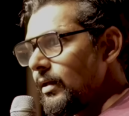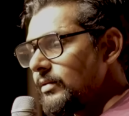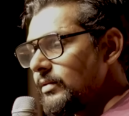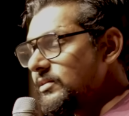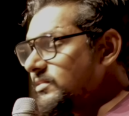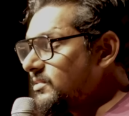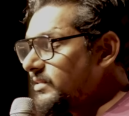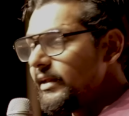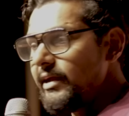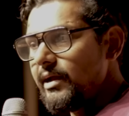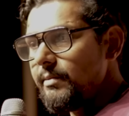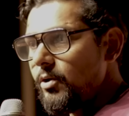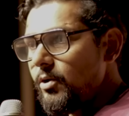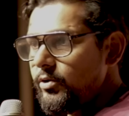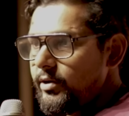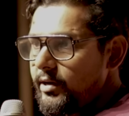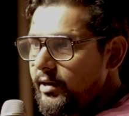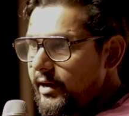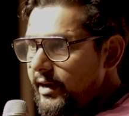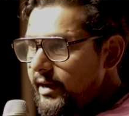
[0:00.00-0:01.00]
Just think
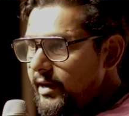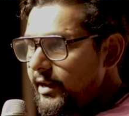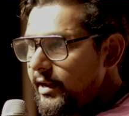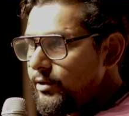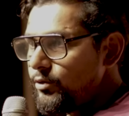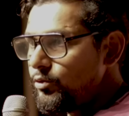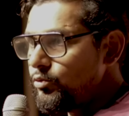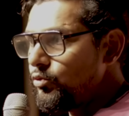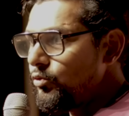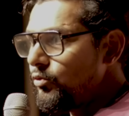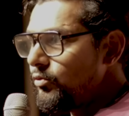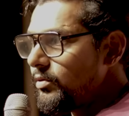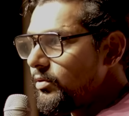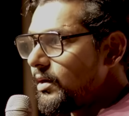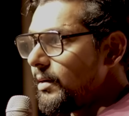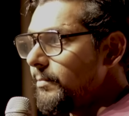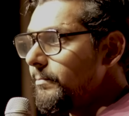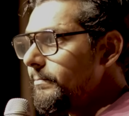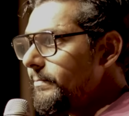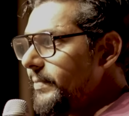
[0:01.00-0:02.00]
about it, right? Like, you
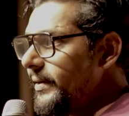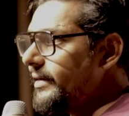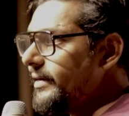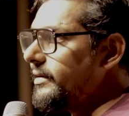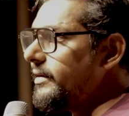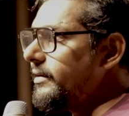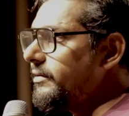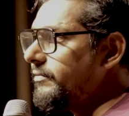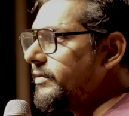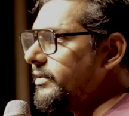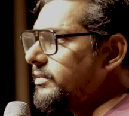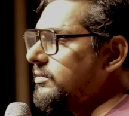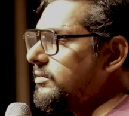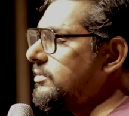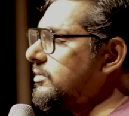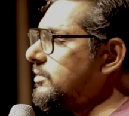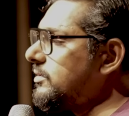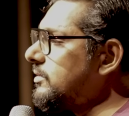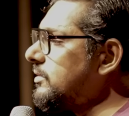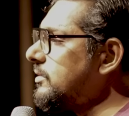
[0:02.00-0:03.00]
competed with
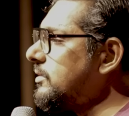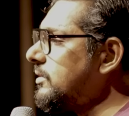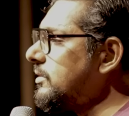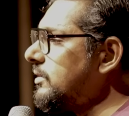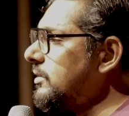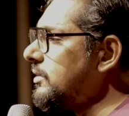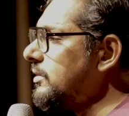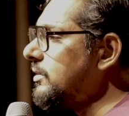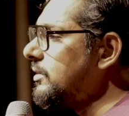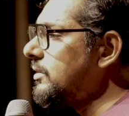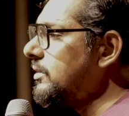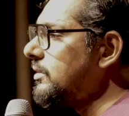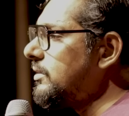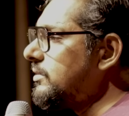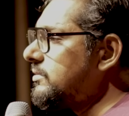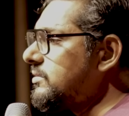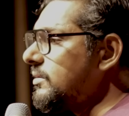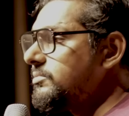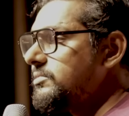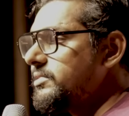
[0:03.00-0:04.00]

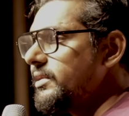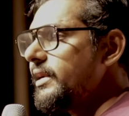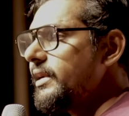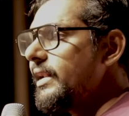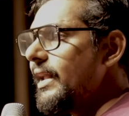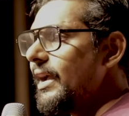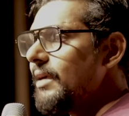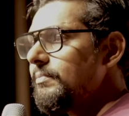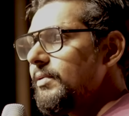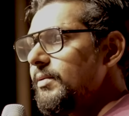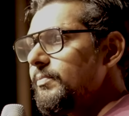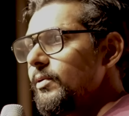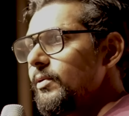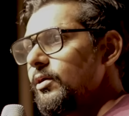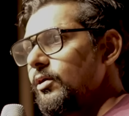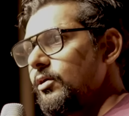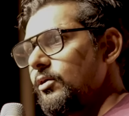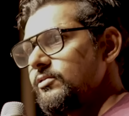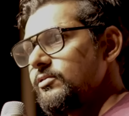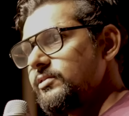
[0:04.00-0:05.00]
some 3 lakh people
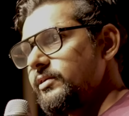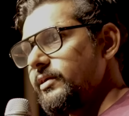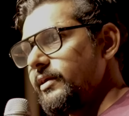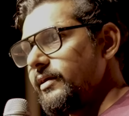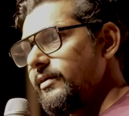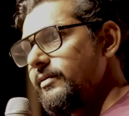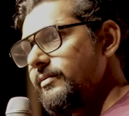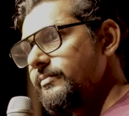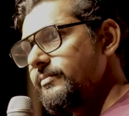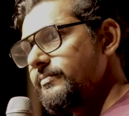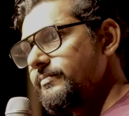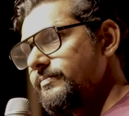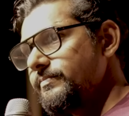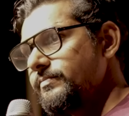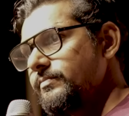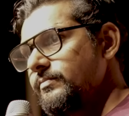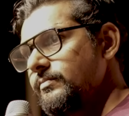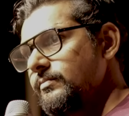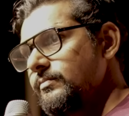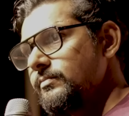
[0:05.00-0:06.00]
across India
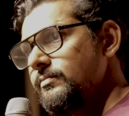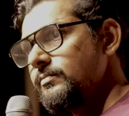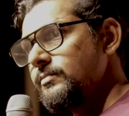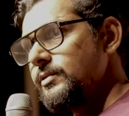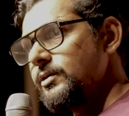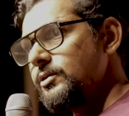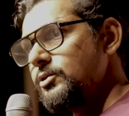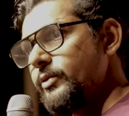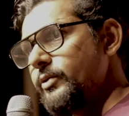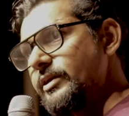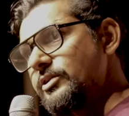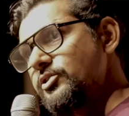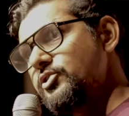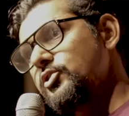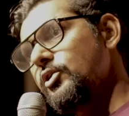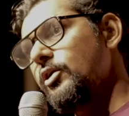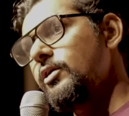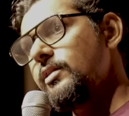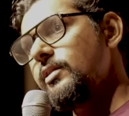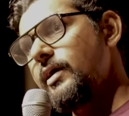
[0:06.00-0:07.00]
to
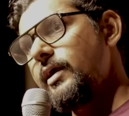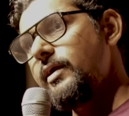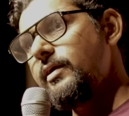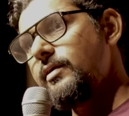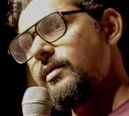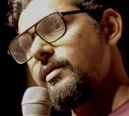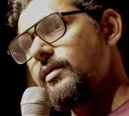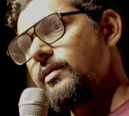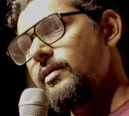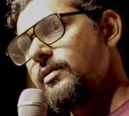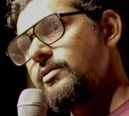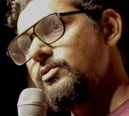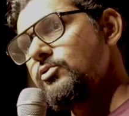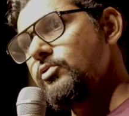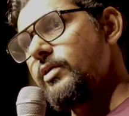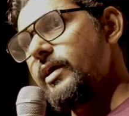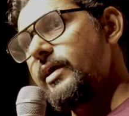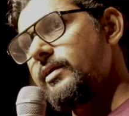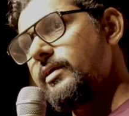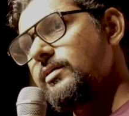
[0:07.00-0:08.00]
ensure that
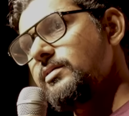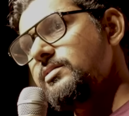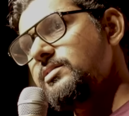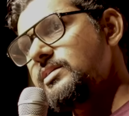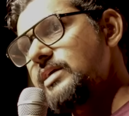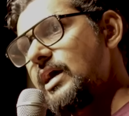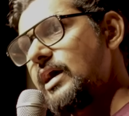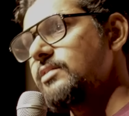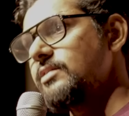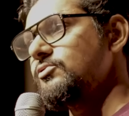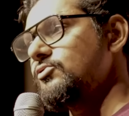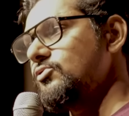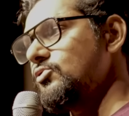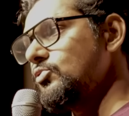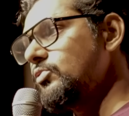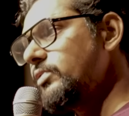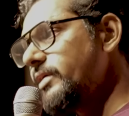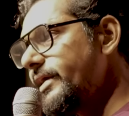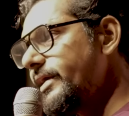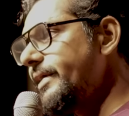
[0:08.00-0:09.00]
you get a chance
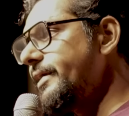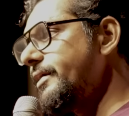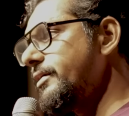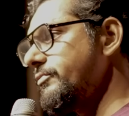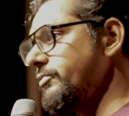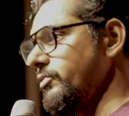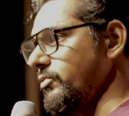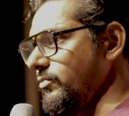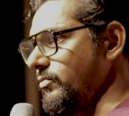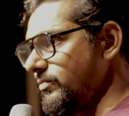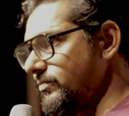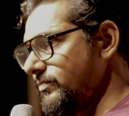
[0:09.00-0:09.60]
to interview.